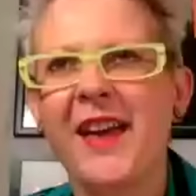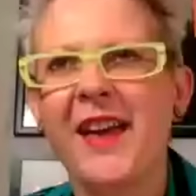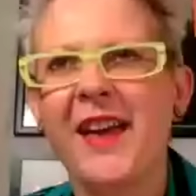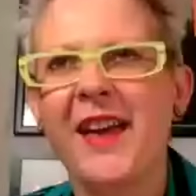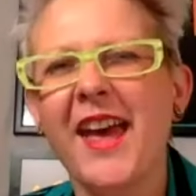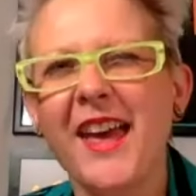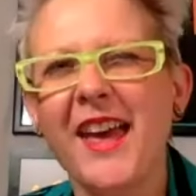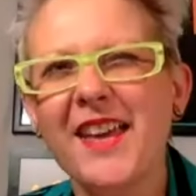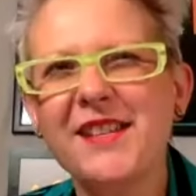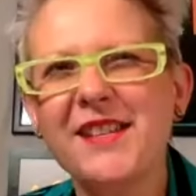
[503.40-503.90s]

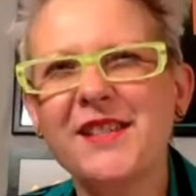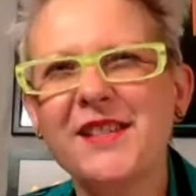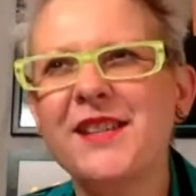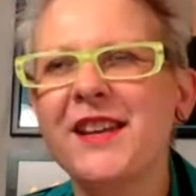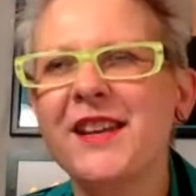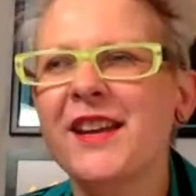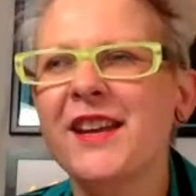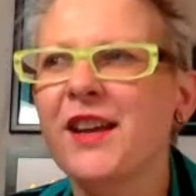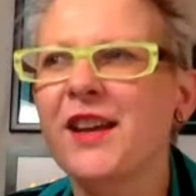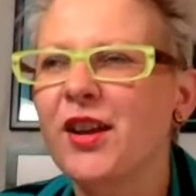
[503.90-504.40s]
And
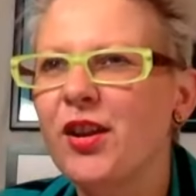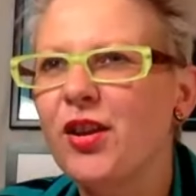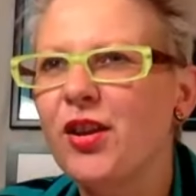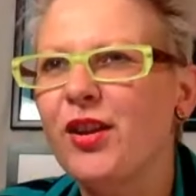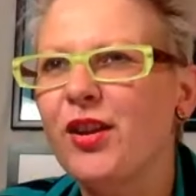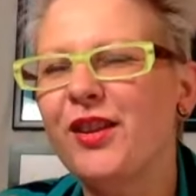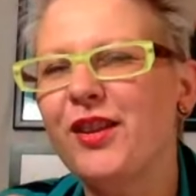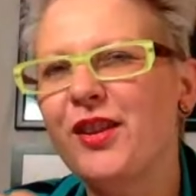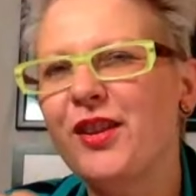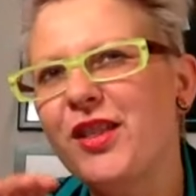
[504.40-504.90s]

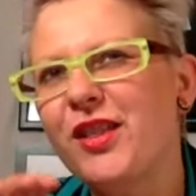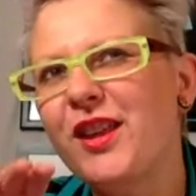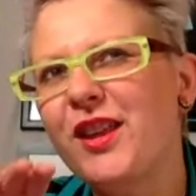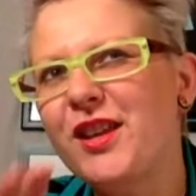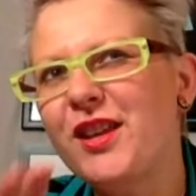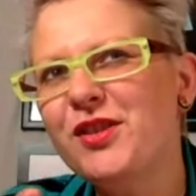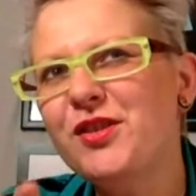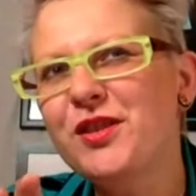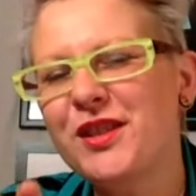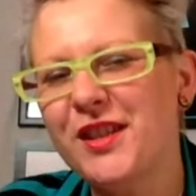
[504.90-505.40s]
the
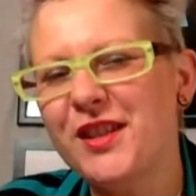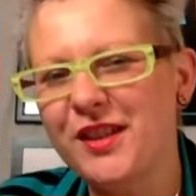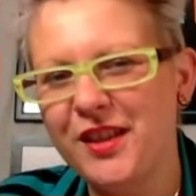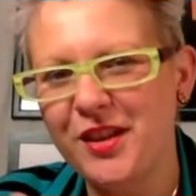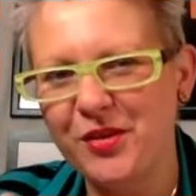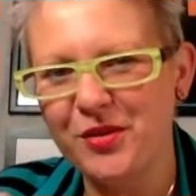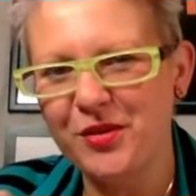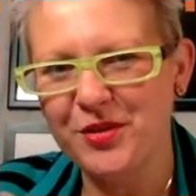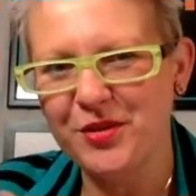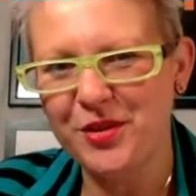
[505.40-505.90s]
interesting
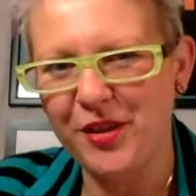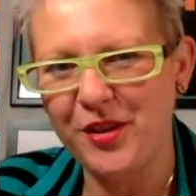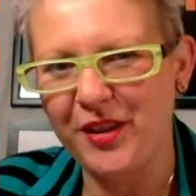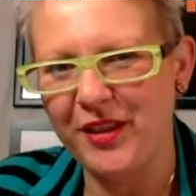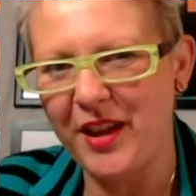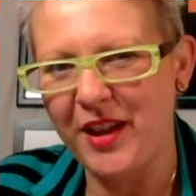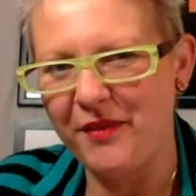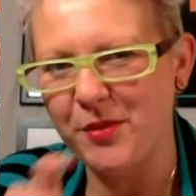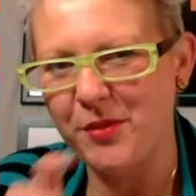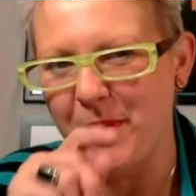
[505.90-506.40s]
thing also I
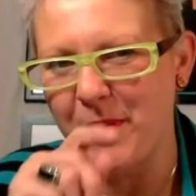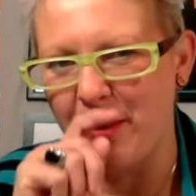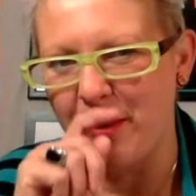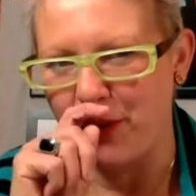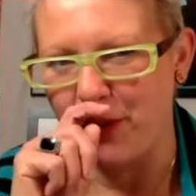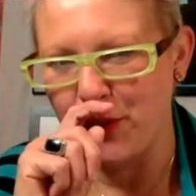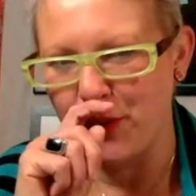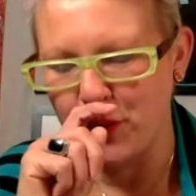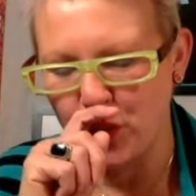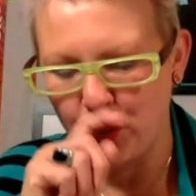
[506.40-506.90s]
loved about
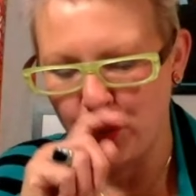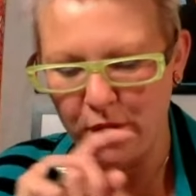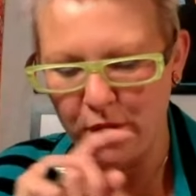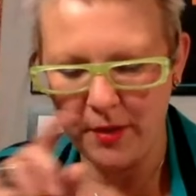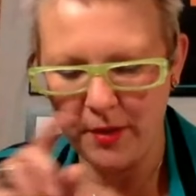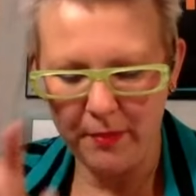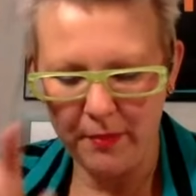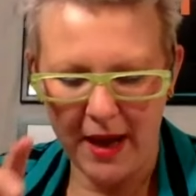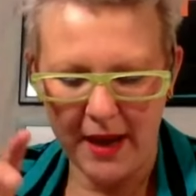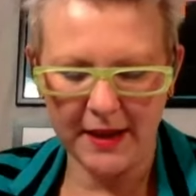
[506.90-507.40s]
what you're talking
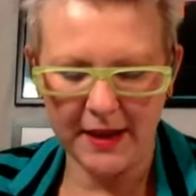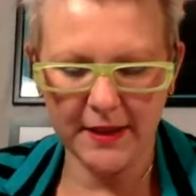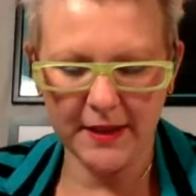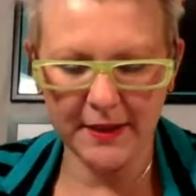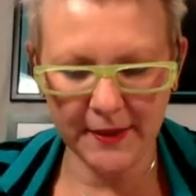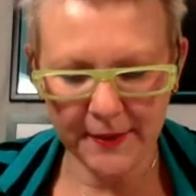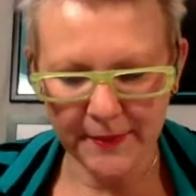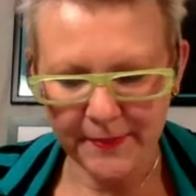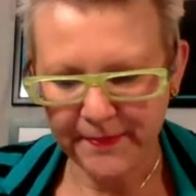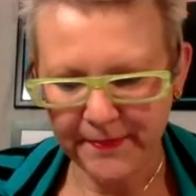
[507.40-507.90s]
about
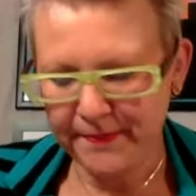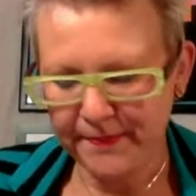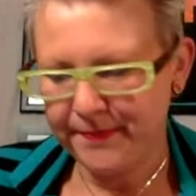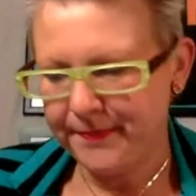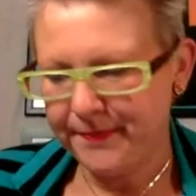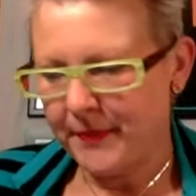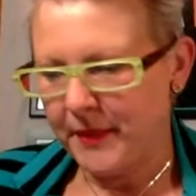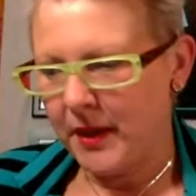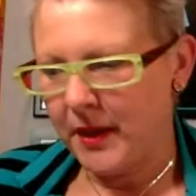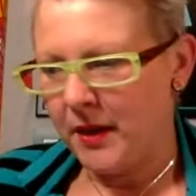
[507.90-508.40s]
is,
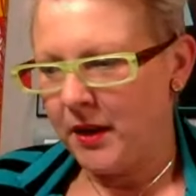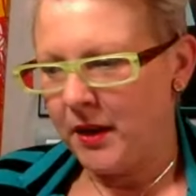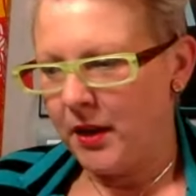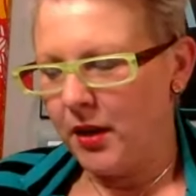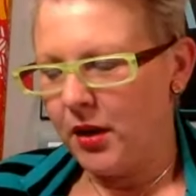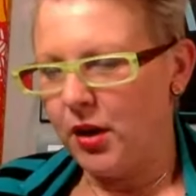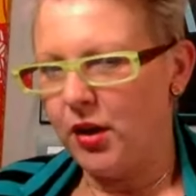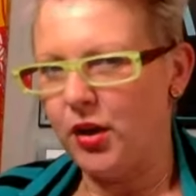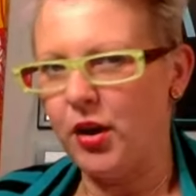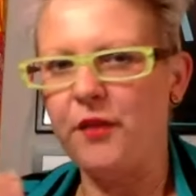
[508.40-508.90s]

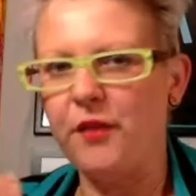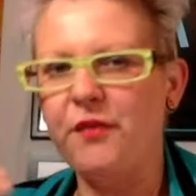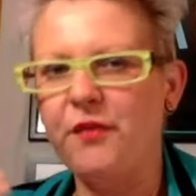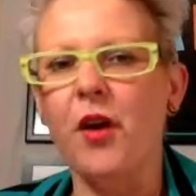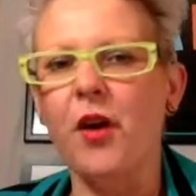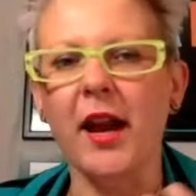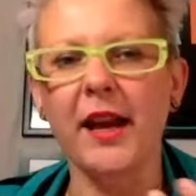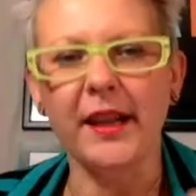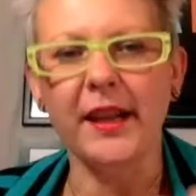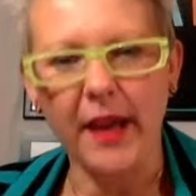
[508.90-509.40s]
you know,
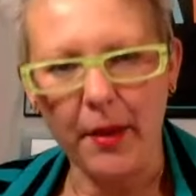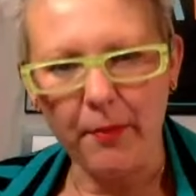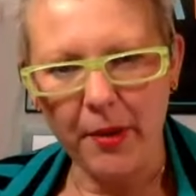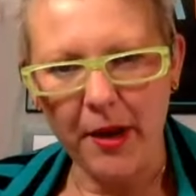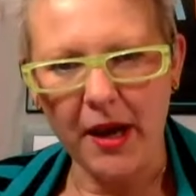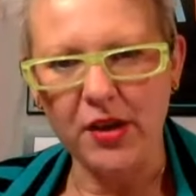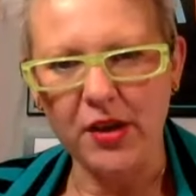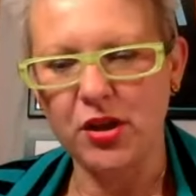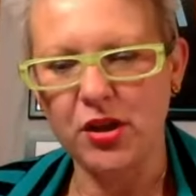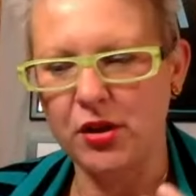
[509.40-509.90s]
finding that
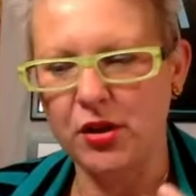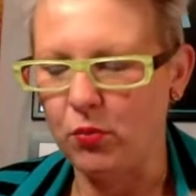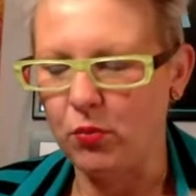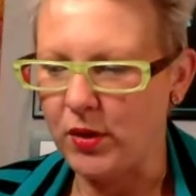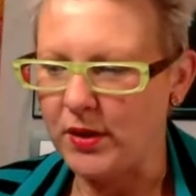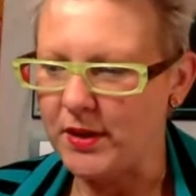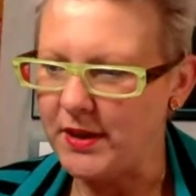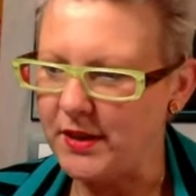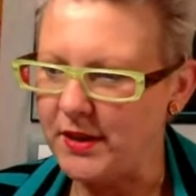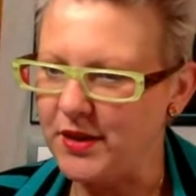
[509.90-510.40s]
passion and
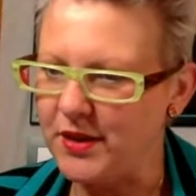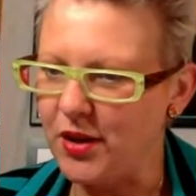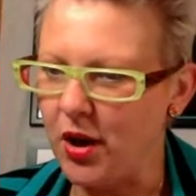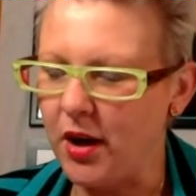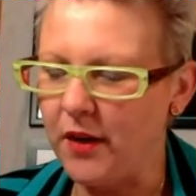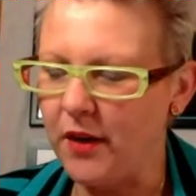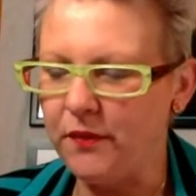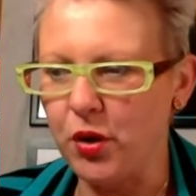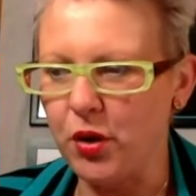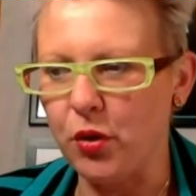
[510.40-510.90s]
what's
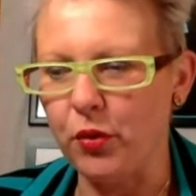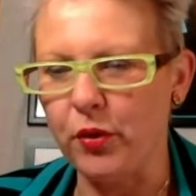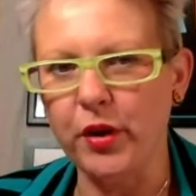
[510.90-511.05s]
inside of you.